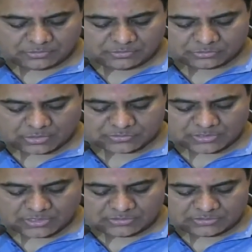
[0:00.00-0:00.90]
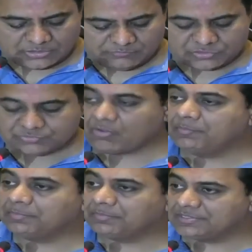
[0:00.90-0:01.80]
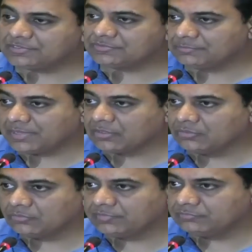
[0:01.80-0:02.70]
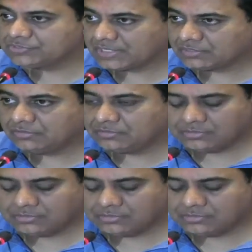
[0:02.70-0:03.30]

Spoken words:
2019, we swapped places with Bangalore. We were second.